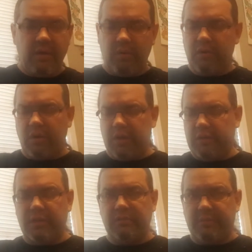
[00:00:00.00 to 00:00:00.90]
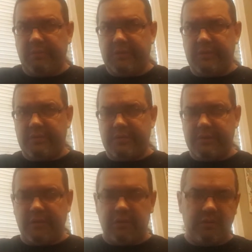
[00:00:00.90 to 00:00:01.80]
or not. I mean,
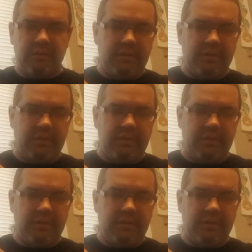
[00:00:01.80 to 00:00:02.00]
still, it's